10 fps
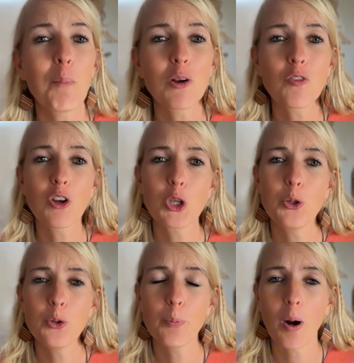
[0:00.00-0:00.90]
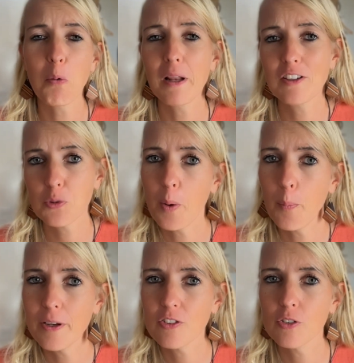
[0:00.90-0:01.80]
But for you, probably a
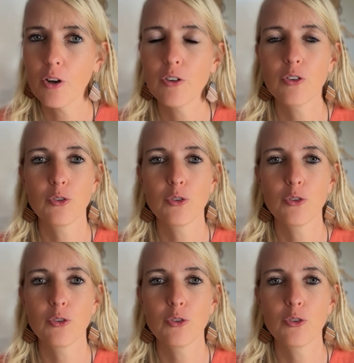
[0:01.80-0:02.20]
small business owner